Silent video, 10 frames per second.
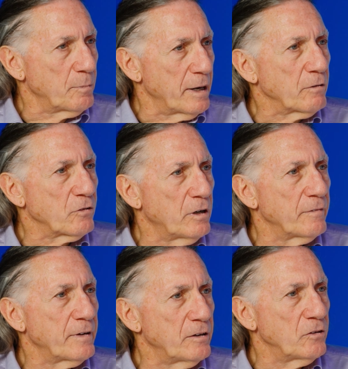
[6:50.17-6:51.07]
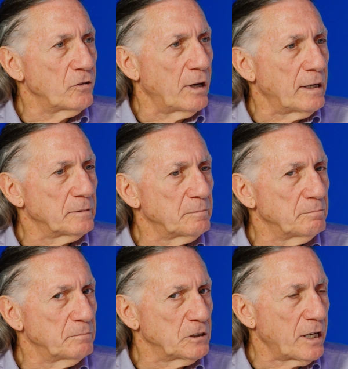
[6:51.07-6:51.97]
Microsoft has
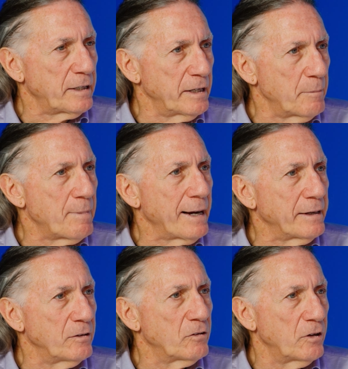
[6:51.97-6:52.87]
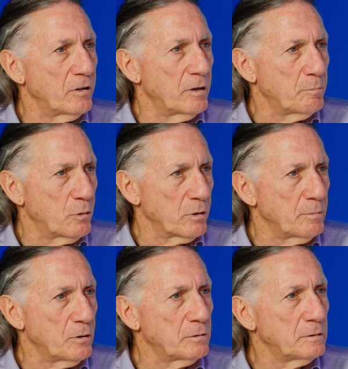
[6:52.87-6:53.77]
decided to get back into the
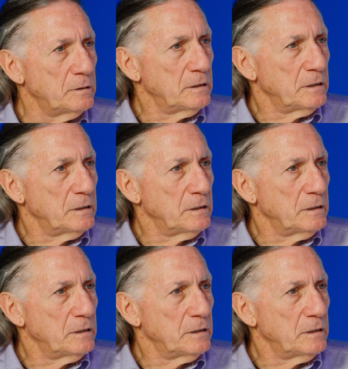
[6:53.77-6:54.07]
portable